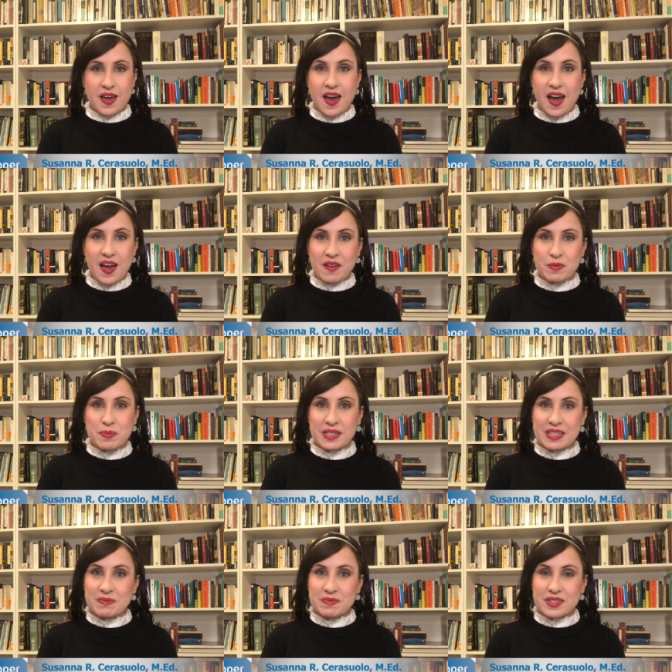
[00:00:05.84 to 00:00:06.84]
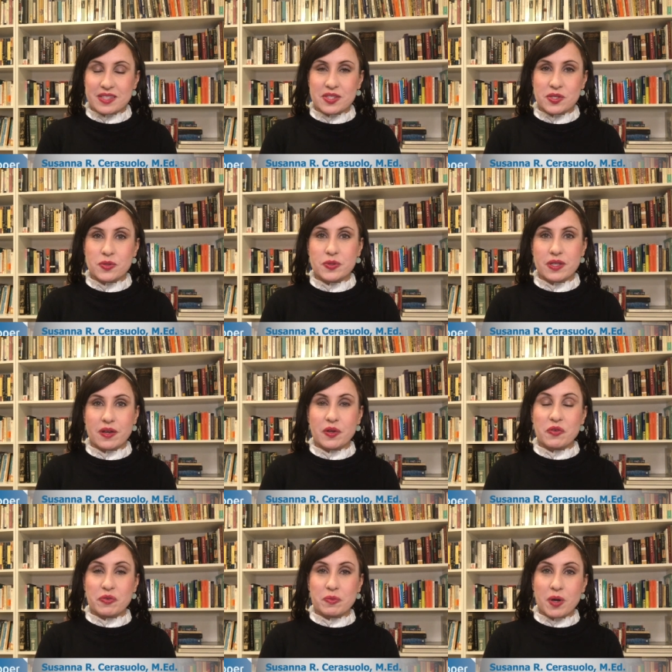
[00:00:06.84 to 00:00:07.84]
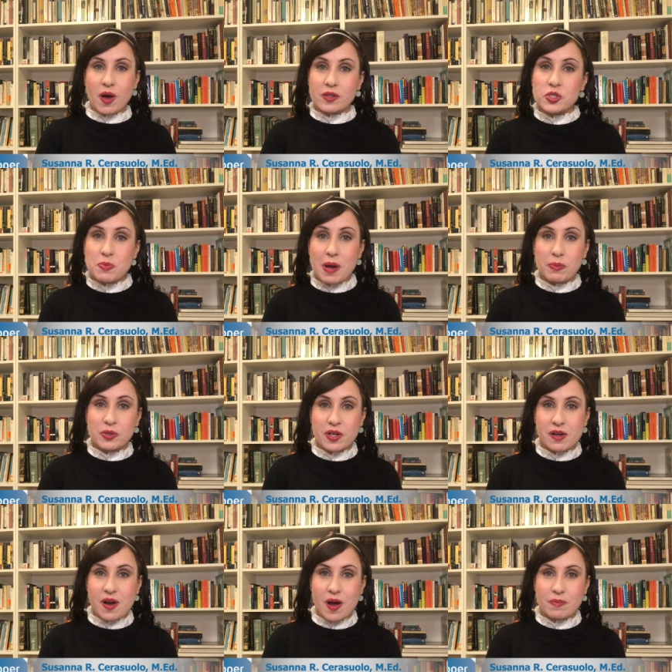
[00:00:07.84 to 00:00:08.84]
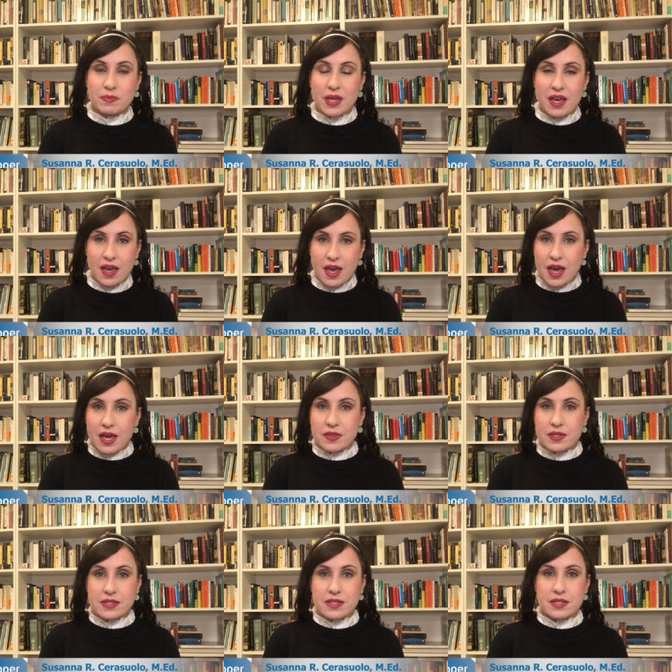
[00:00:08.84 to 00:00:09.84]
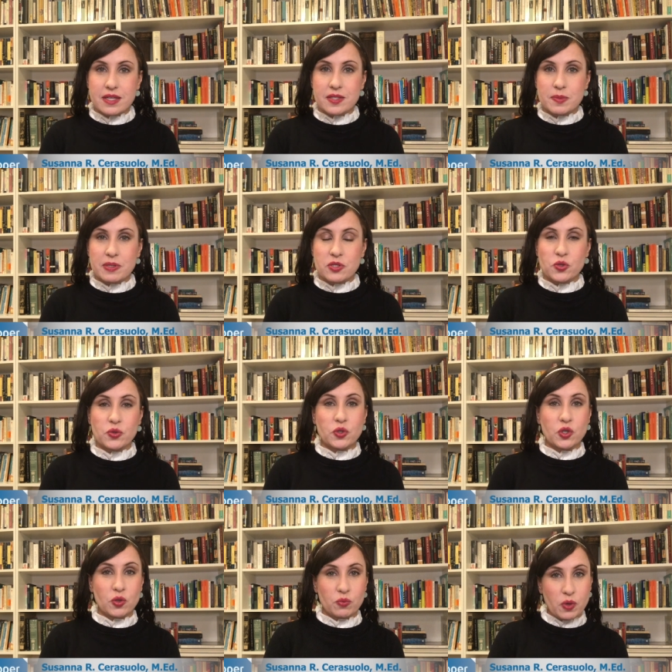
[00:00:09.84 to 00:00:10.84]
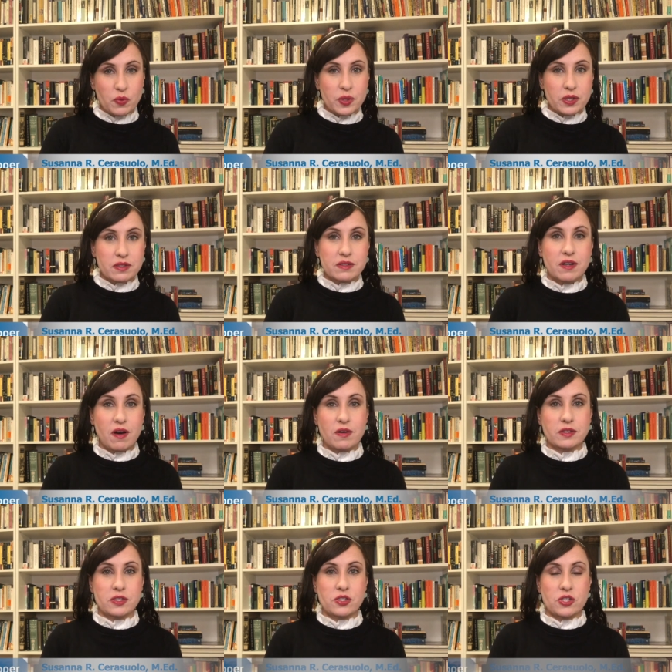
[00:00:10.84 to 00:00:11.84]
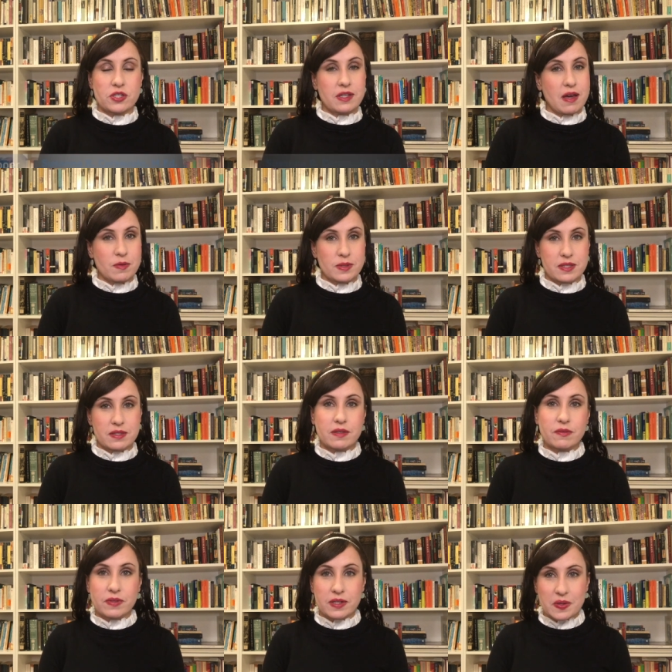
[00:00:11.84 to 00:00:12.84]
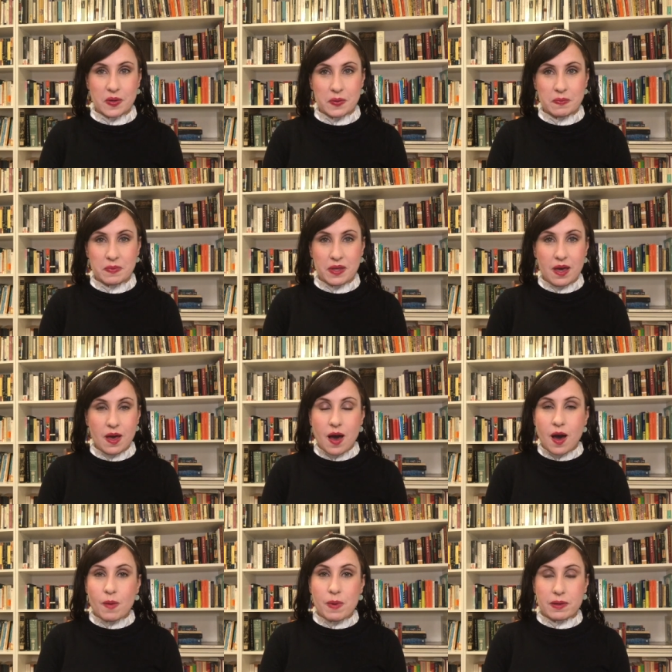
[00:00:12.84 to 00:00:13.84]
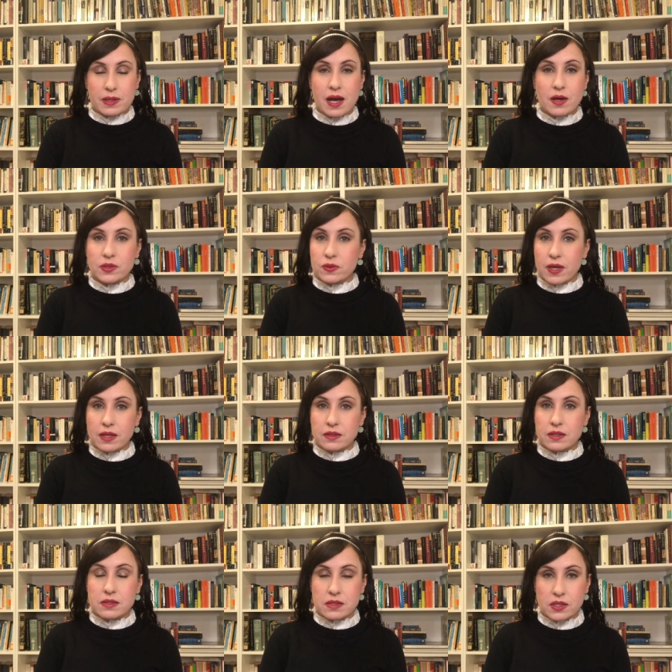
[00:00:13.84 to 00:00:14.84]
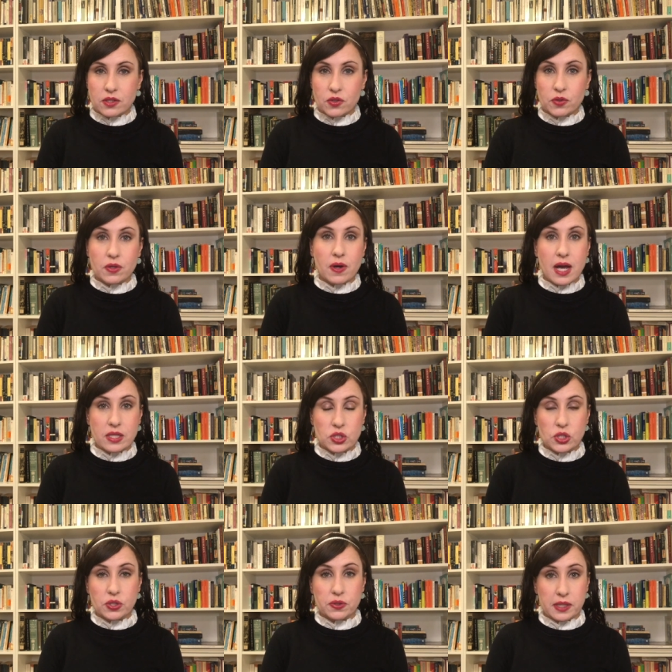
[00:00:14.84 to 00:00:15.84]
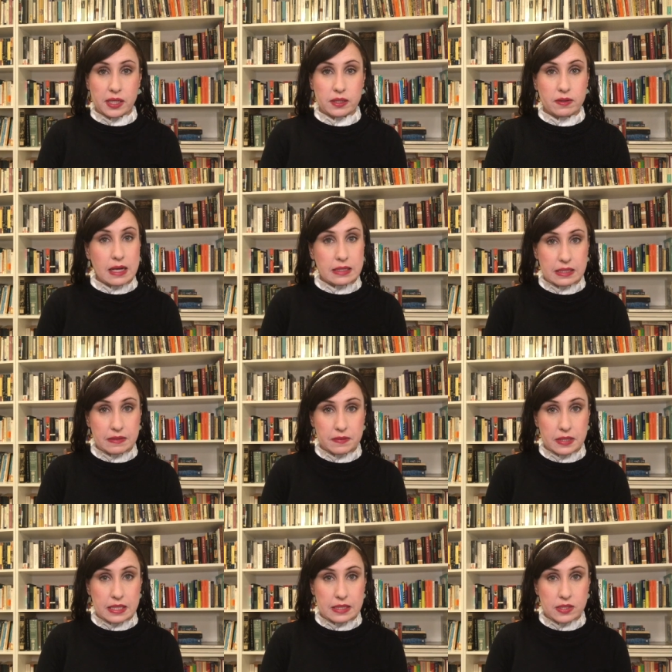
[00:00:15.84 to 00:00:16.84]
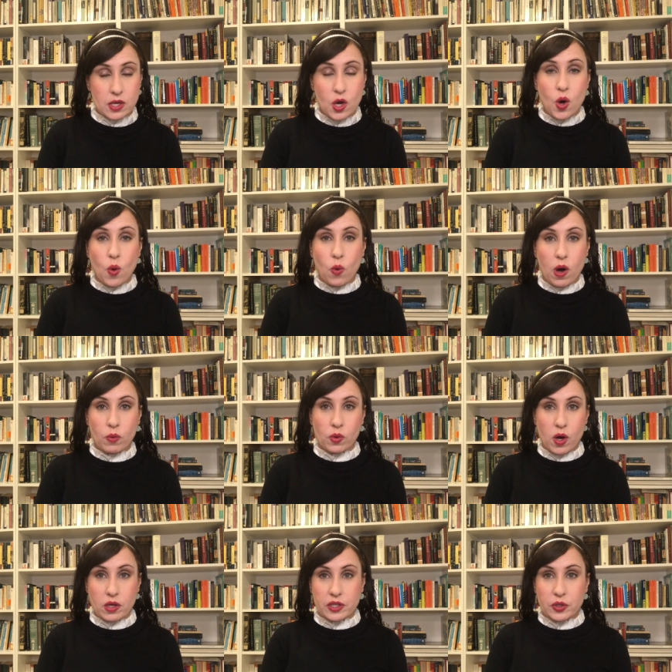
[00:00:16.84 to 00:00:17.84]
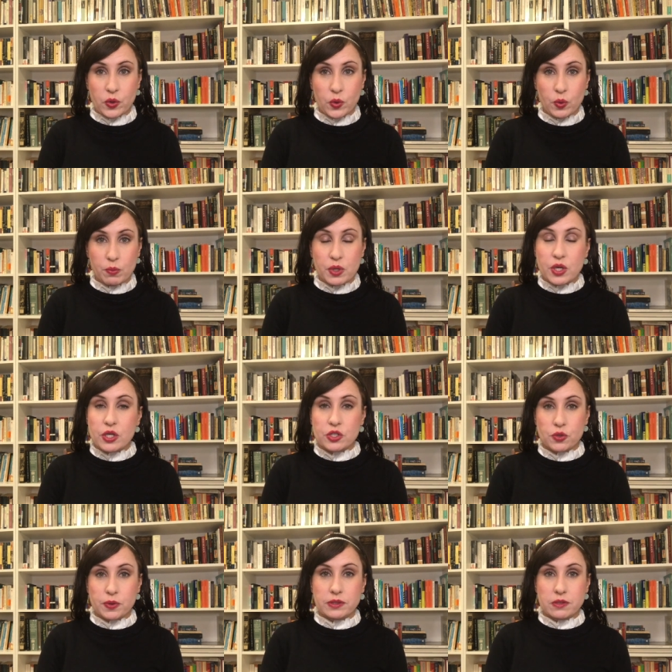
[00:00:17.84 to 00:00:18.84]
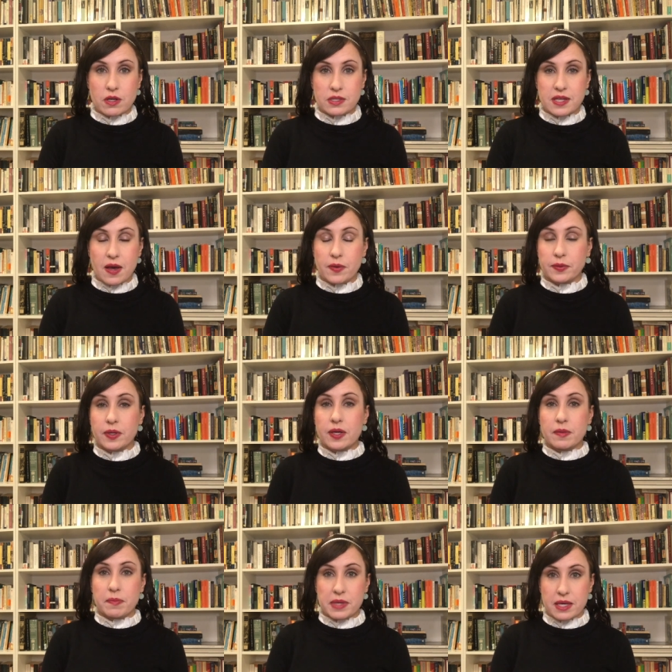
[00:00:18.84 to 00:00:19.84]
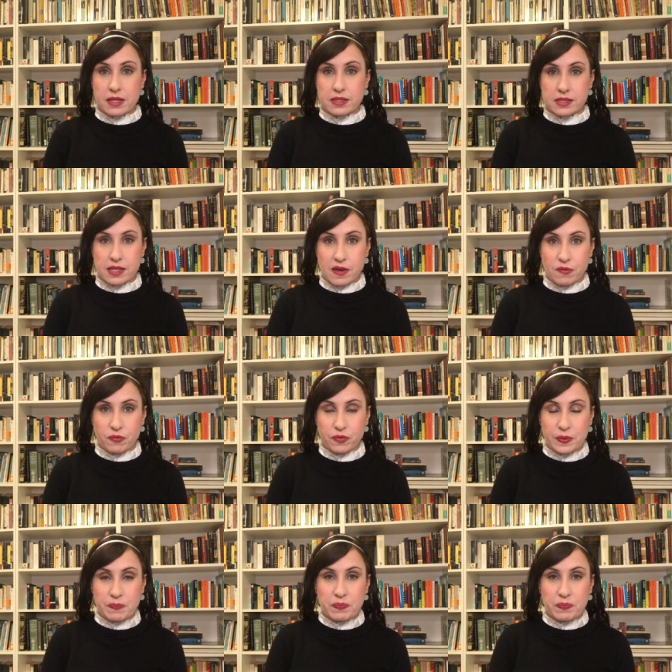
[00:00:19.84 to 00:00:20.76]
Hi everybody, this is Susanna from collegemapper.com and this is a special Corona College Counseling video about how you can continue your extracurricular activities while we're all at home during lockdown being safe.